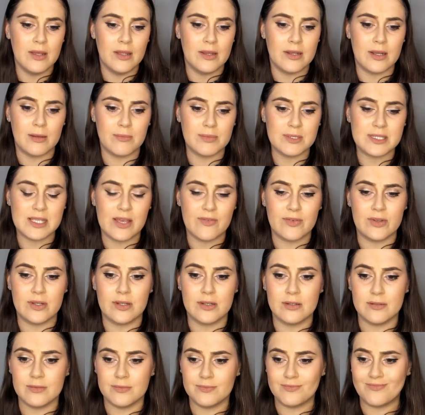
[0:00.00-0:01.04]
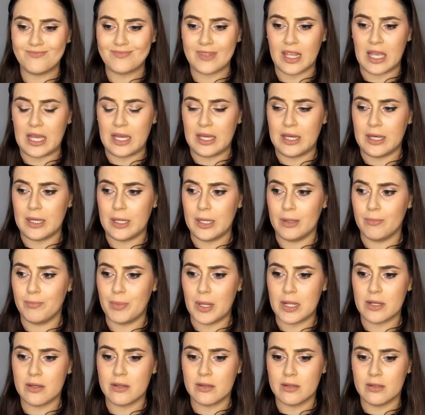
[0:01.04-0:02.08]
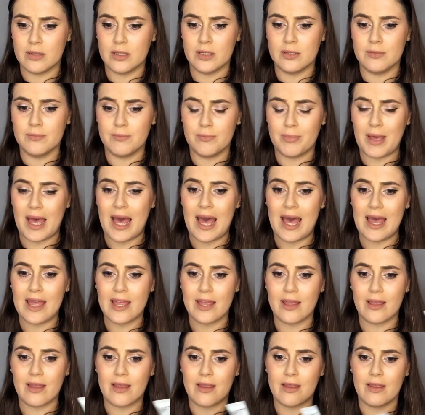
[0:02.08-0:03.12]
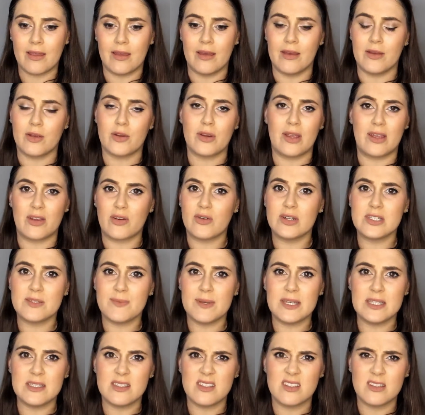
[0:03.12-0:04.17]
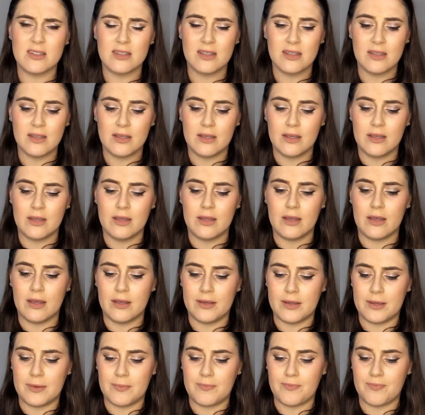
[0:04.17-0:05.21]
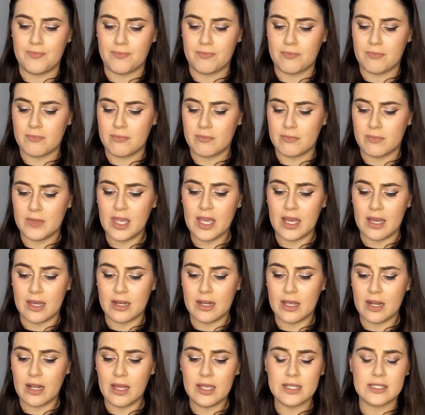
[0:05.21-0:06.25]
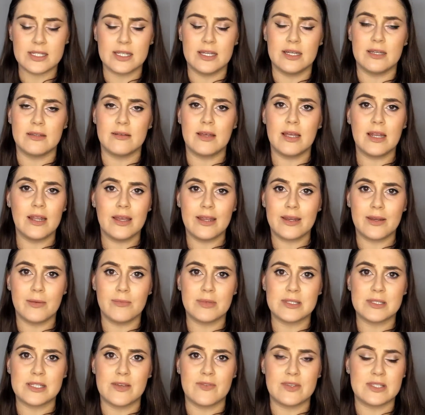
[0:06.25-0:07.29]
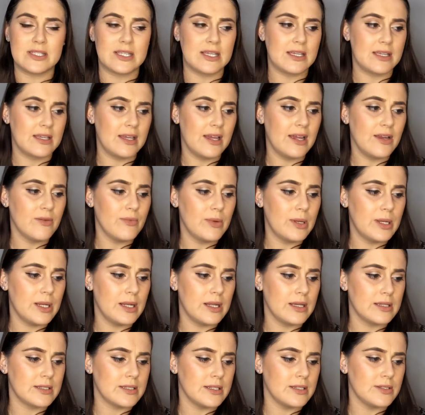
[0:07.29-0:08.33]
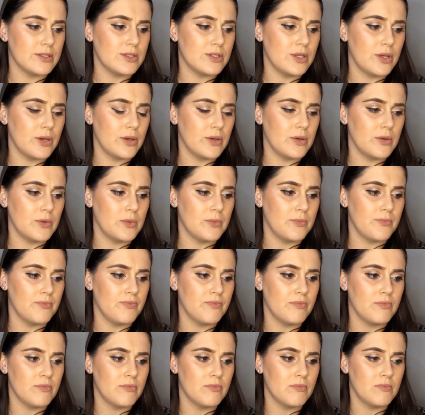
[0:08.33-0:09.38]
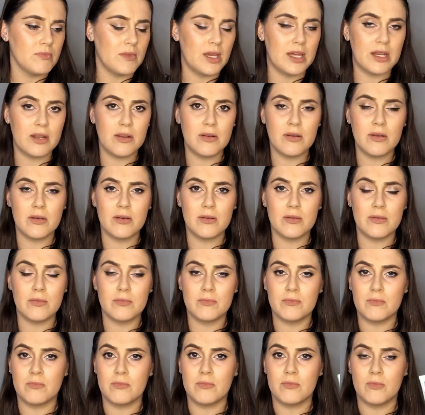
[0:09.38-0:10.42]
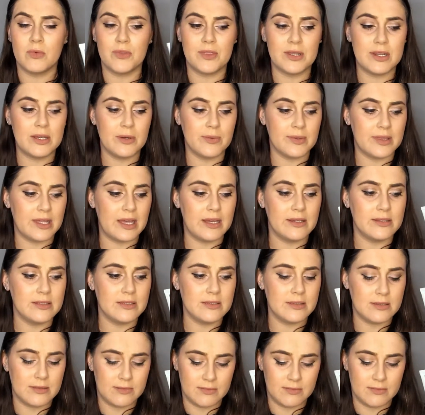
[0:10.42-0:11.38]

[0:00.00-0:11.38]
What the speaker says: No7 bundle pack at Christmas. Yeah, and I liked it. I like No7 skincare, I really liked it. So I don't know what the deal with that is.